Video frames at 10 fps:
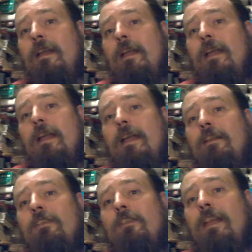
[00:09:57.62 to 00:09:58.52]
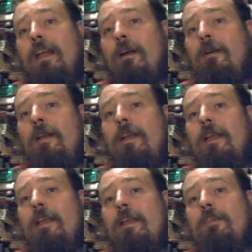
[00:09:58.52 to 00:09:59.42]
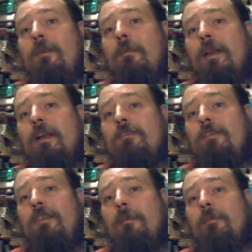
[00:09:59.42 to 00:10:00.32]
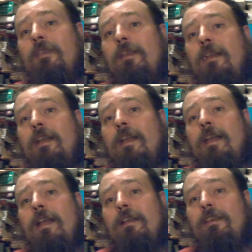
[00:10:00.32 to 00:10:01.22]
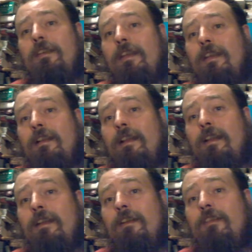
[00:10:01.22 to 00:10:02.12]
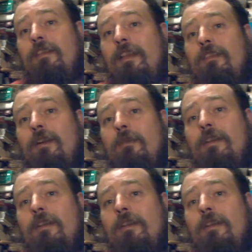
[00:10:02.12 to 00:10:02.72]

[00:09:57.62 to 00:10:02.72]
And now he is at 100 subs. And he is holding a